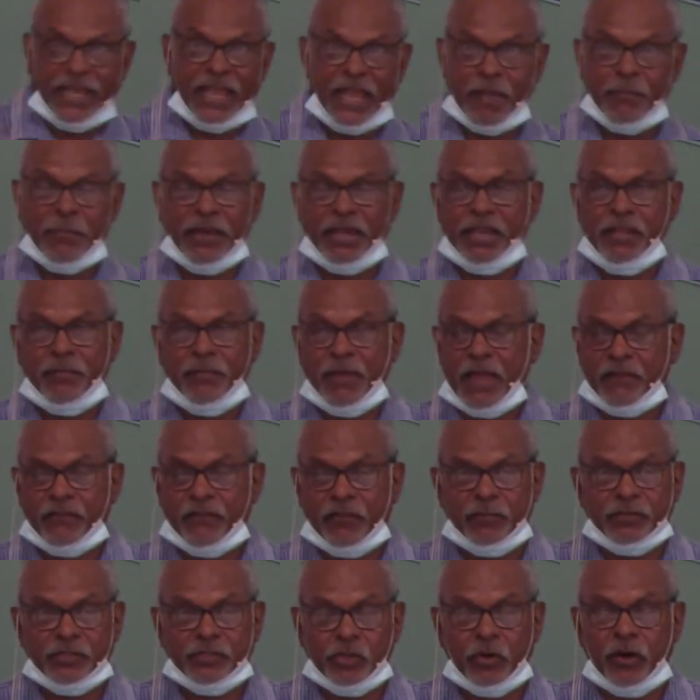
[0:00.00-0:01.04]
our money back
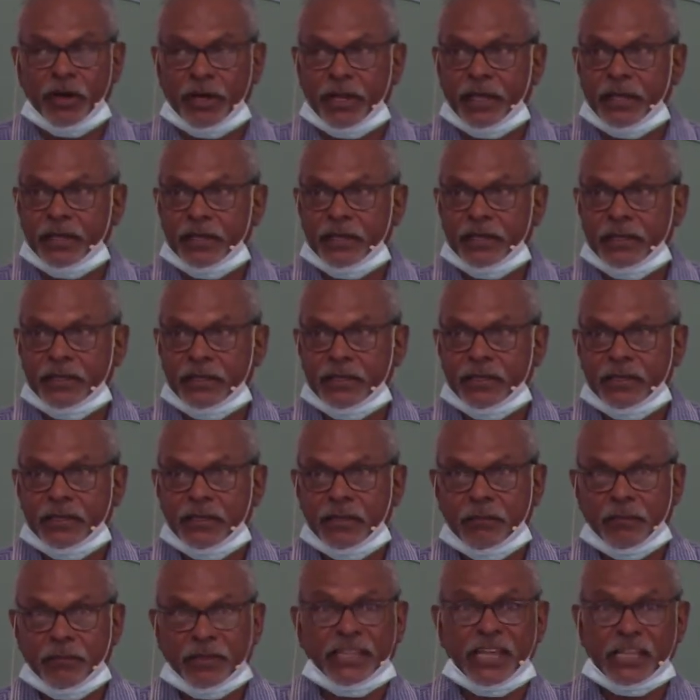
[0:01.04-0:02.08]
from China.
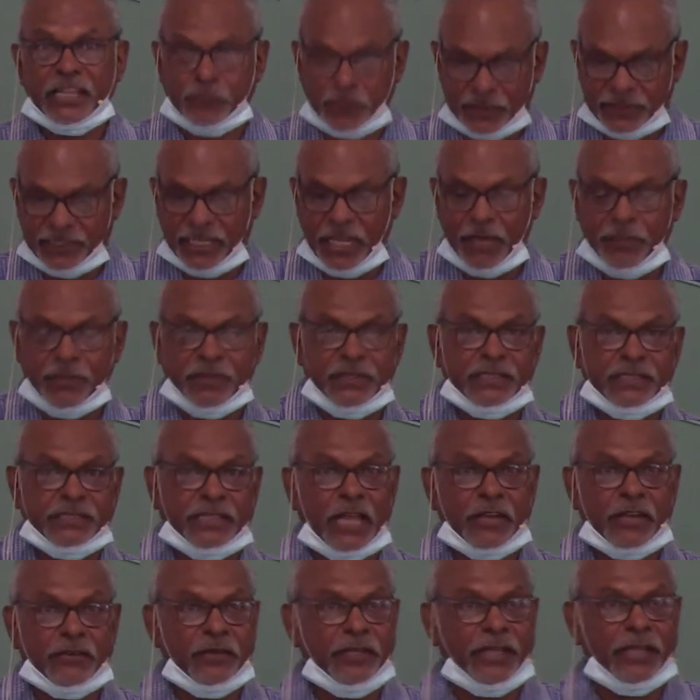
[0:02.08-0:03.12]
But that's what's keeping this
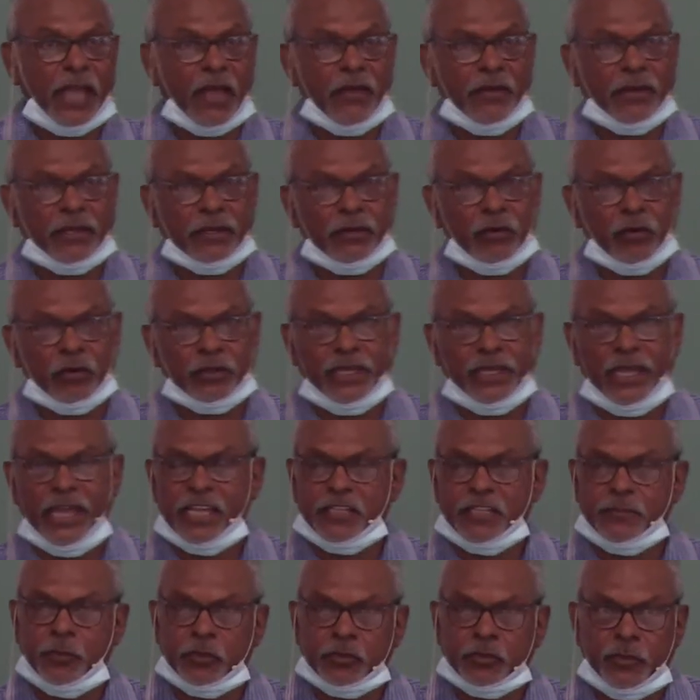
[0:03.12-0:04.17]
country going, all the
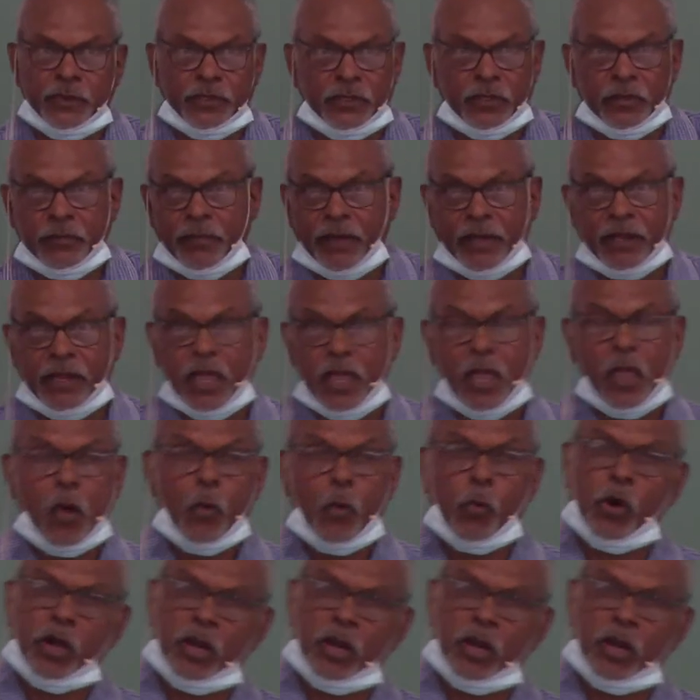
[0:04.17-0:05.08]
exports we do. But what